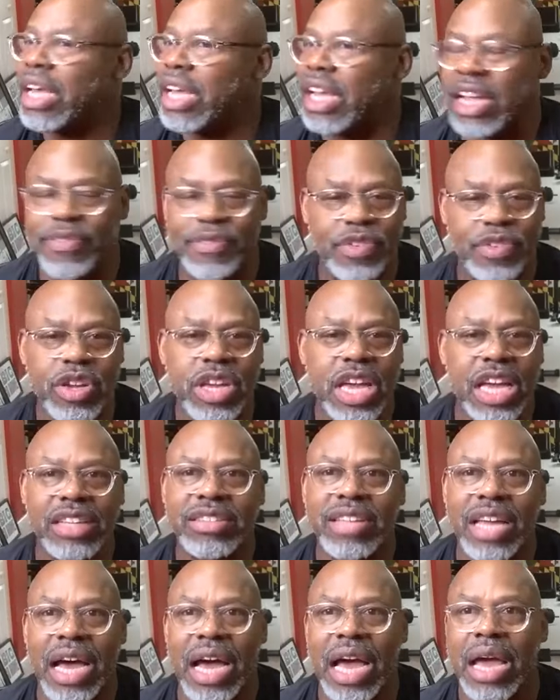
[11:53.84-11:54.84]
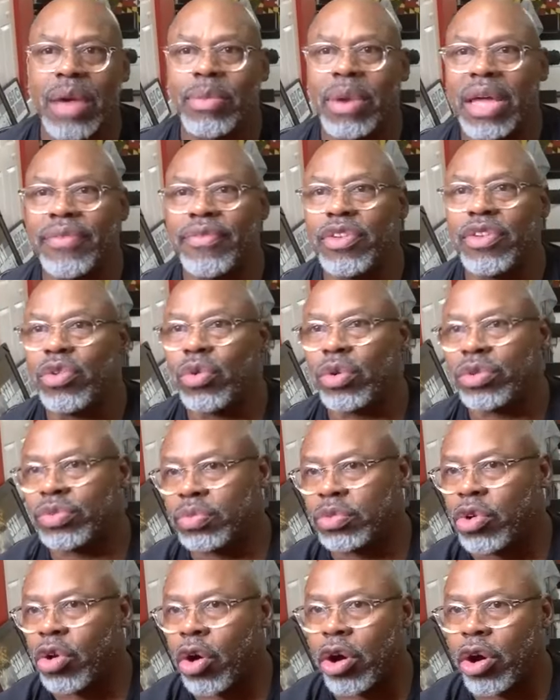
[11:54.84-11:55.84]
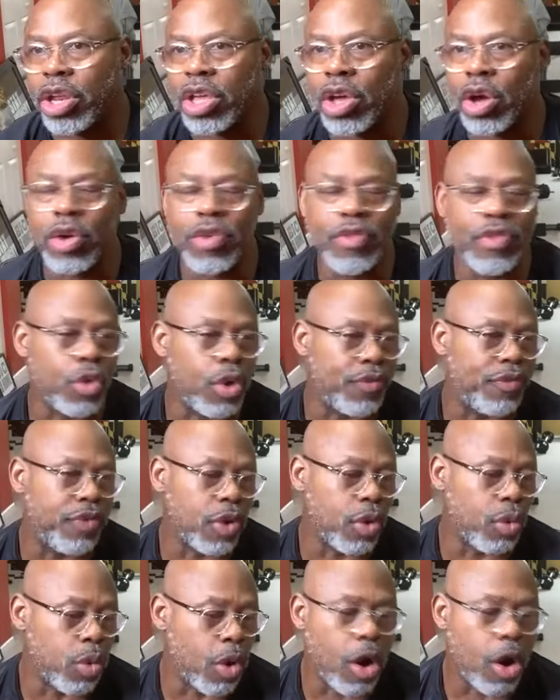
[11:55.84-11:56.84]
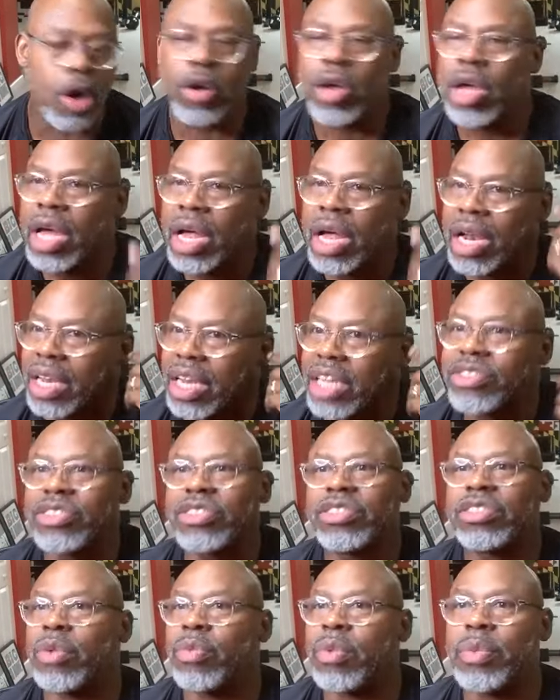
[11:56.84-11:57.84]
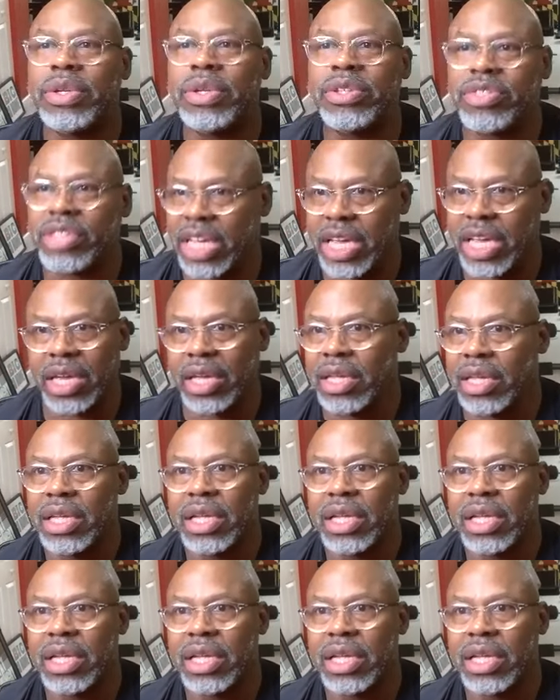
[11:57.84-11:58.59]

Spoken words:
if you get time, like if you're doing some cardio, you're going for a walk, listen to what we're saying.